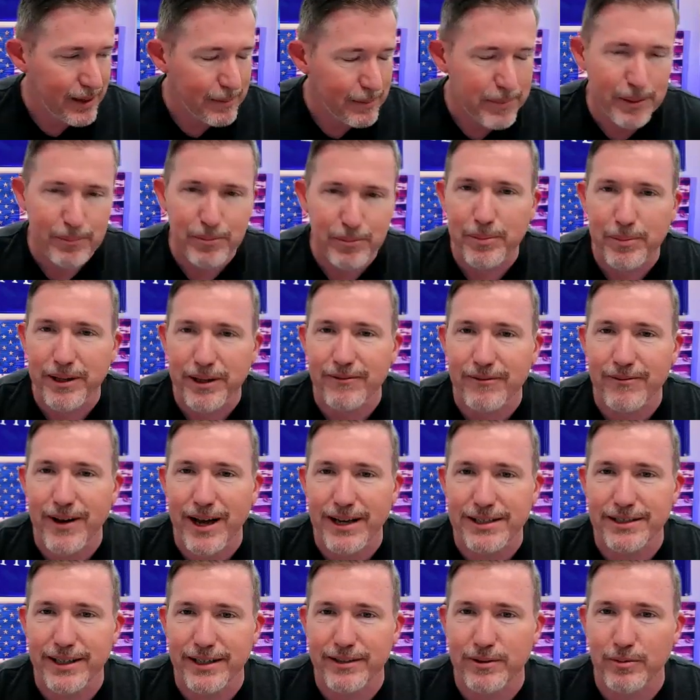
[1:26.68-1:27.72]
people being
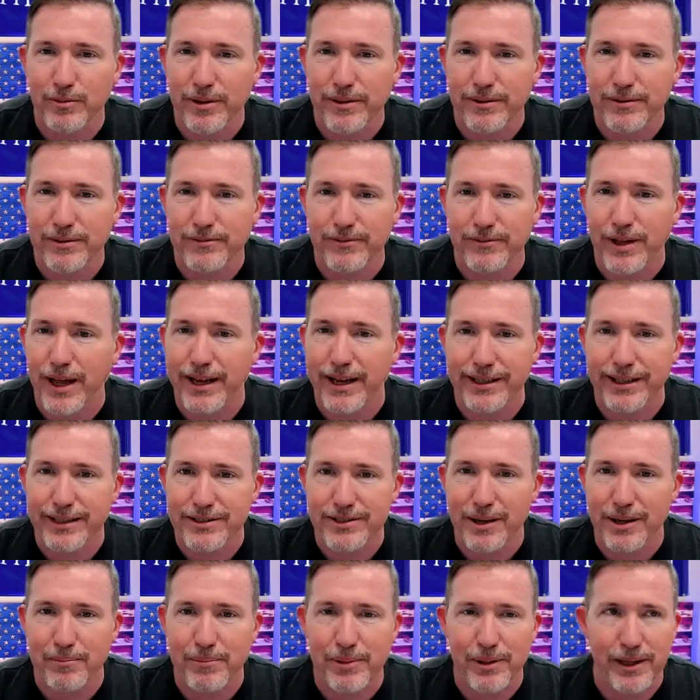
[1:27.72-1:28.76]
fascinated with flying a
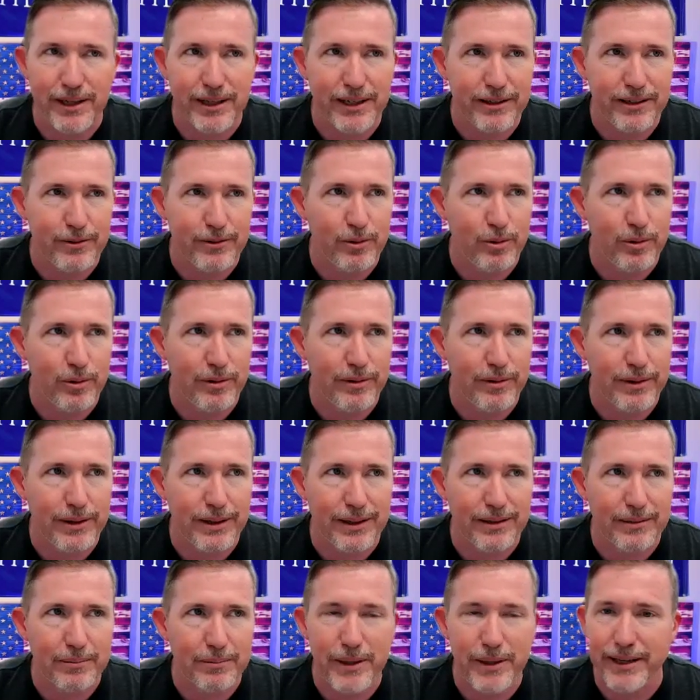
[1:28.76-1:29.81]
jet plane
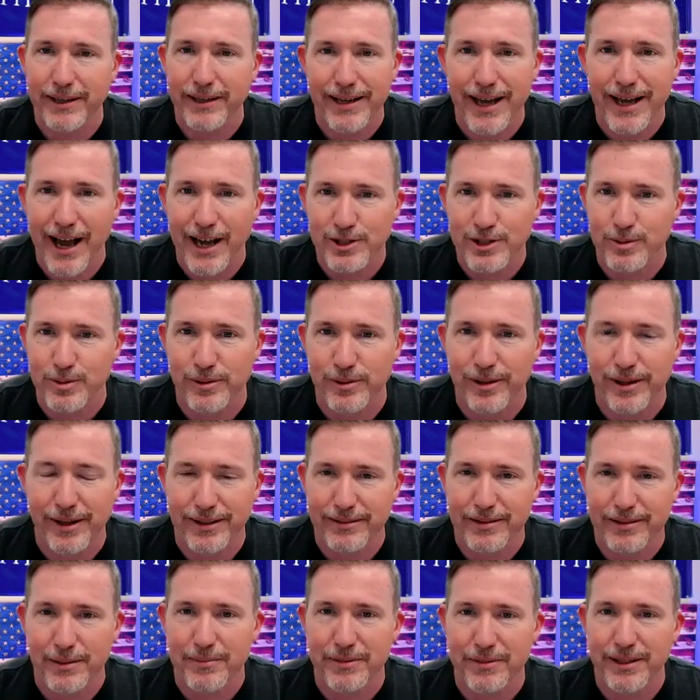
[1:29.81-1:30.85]
or being an
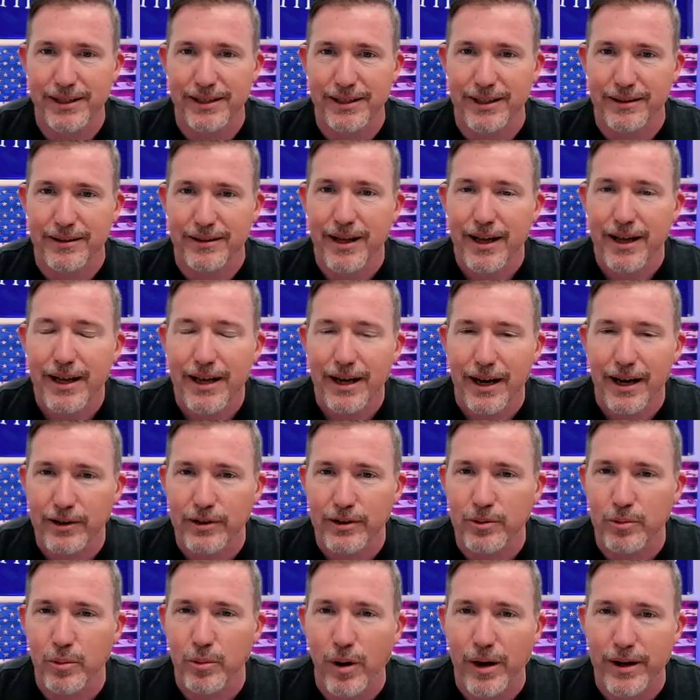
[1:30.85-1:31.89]
astronaut. To me,
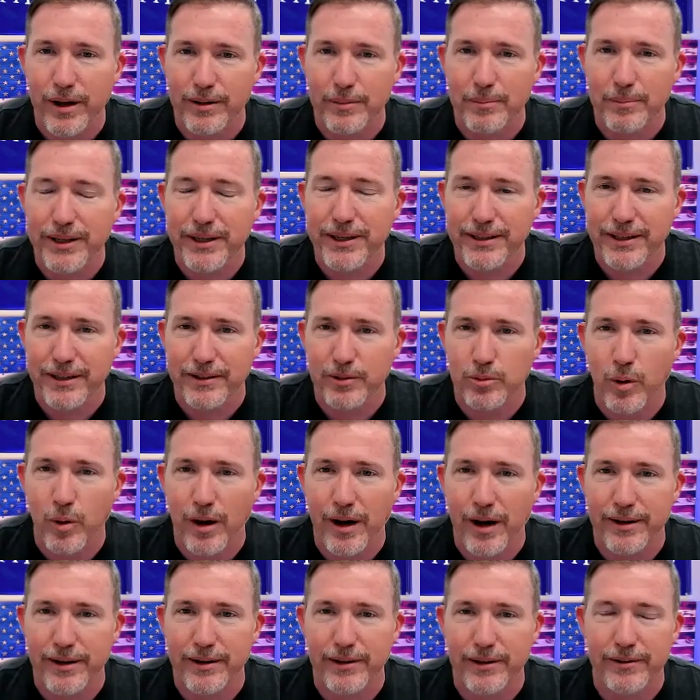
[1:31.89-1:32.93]
being
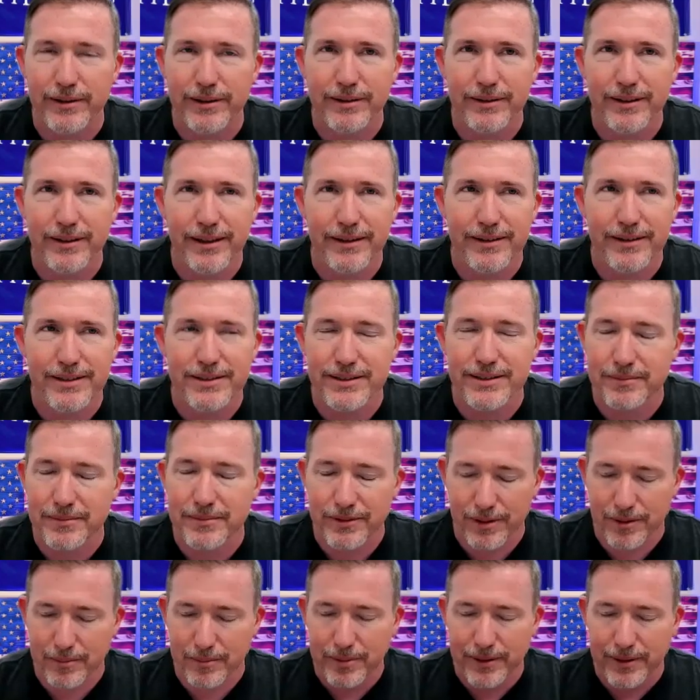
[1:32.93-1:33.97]
underwater and this,
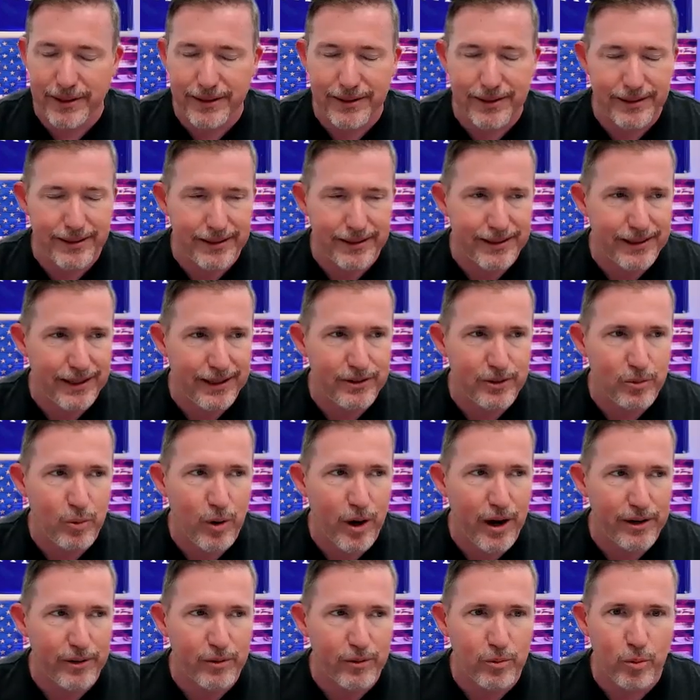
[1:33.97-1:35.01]
being in an
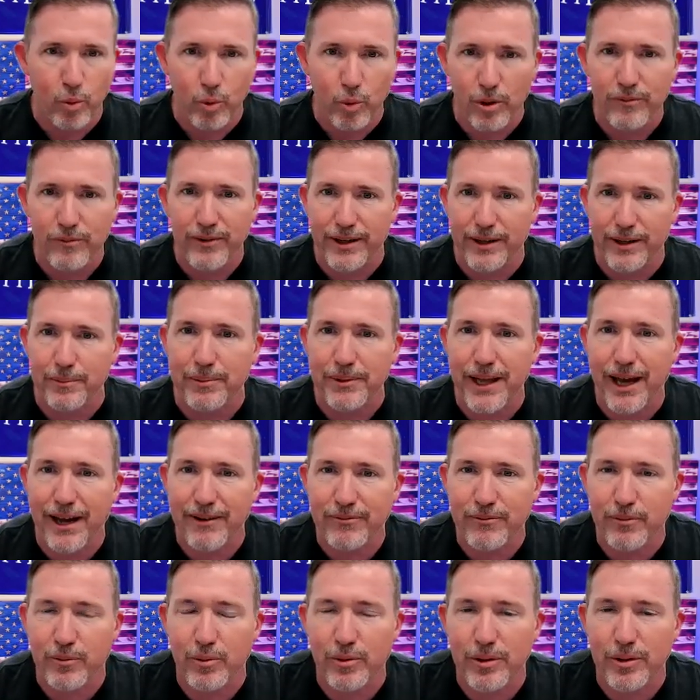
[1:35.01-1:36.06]
underwater warfare
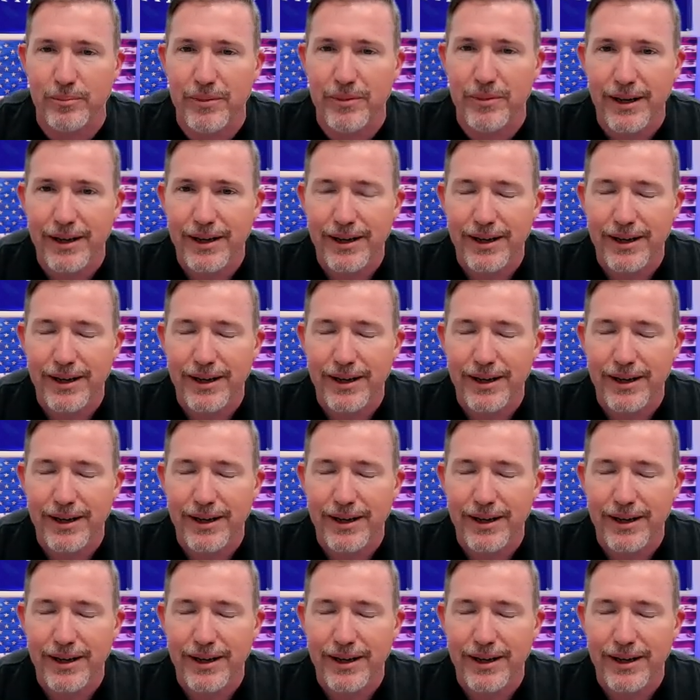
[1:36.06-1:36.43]
platform